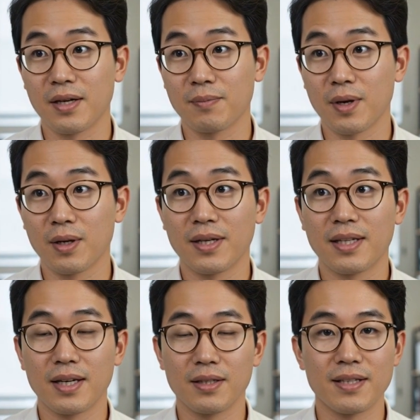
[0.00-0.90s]
Priority
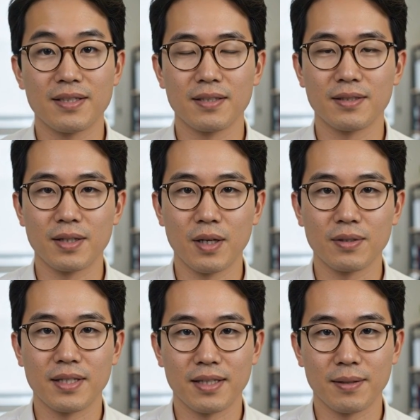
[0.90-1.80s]
inheritance
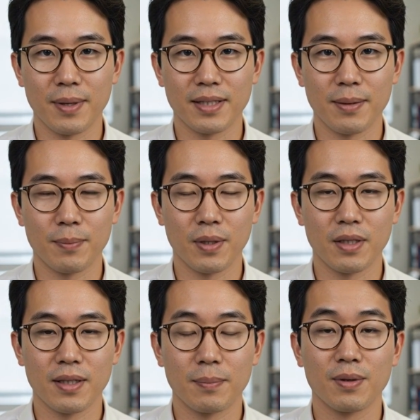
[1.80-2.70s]
solves this by
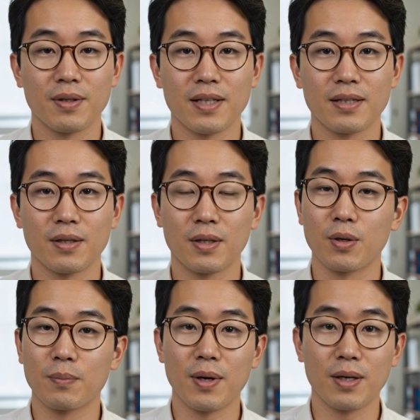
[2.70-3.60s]
temporarily boosting the
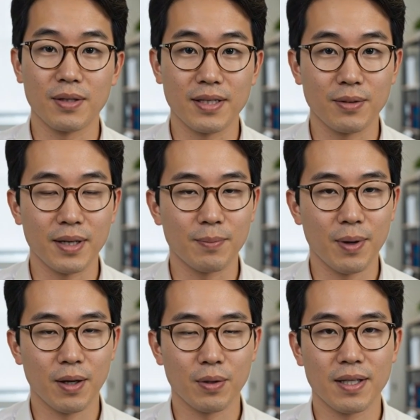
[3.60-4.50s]
low priority thread's
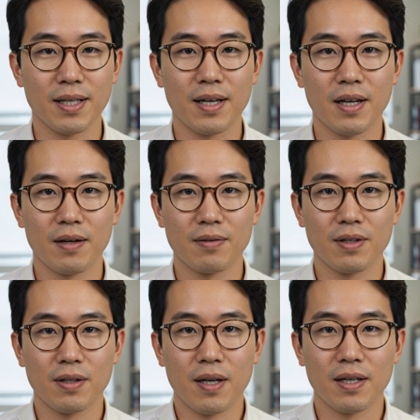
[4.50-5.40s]
priority for
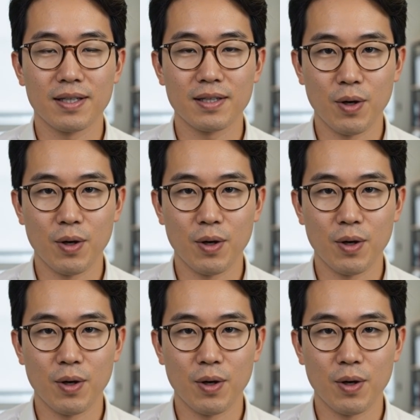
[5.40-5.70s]
as long as it's